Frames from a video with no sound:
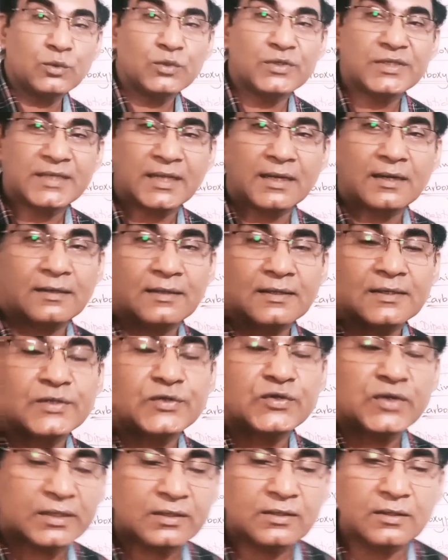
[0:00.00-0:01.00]
stated the
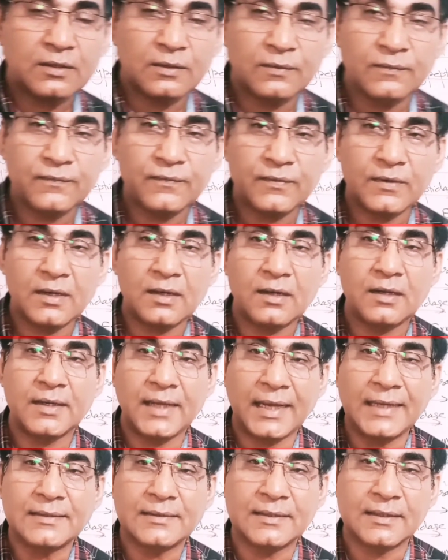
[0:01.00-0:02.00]
structure of
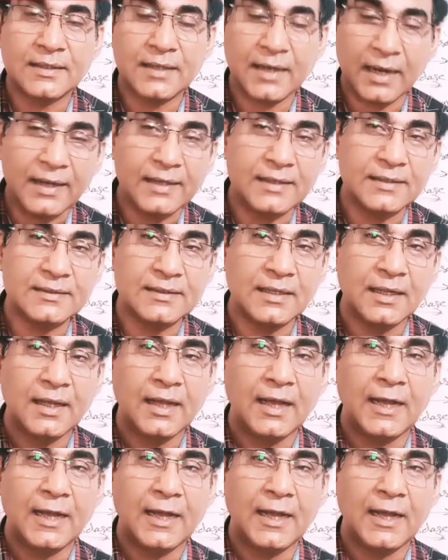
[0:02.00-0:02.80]
disaccharides,